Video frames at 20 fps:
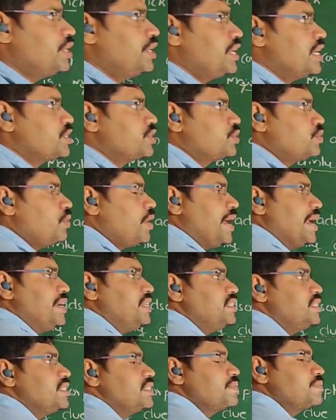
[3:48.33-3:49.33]
dear
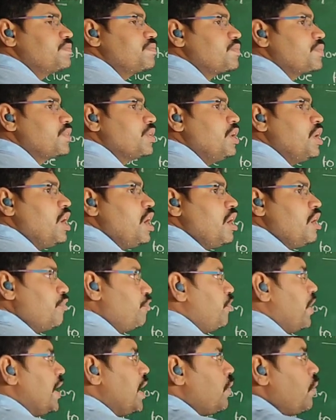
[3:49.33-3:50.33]
students,
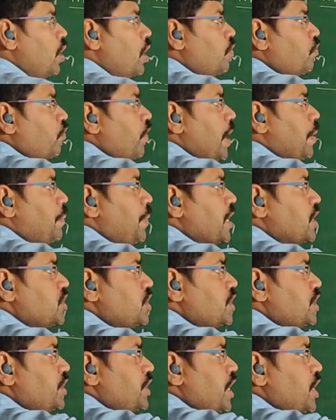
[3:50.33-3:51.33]
whenever
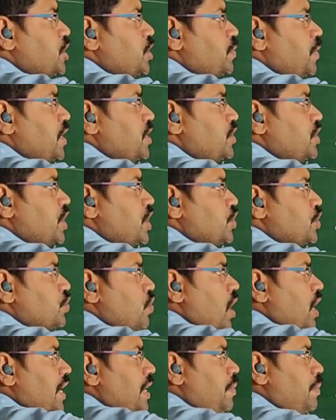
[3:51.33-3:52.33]
vibration takes place in a
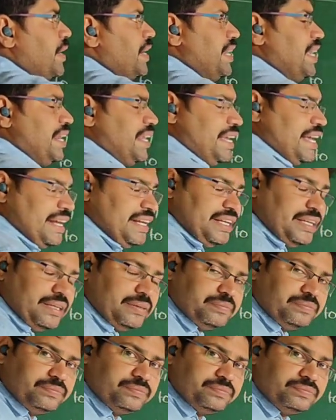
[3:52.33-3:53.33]
solid
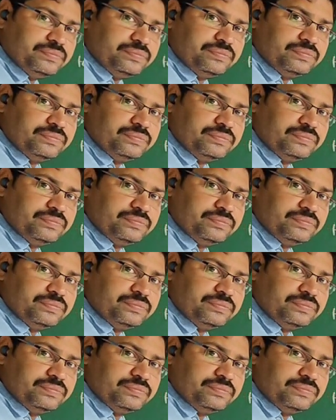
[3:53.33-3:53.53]
material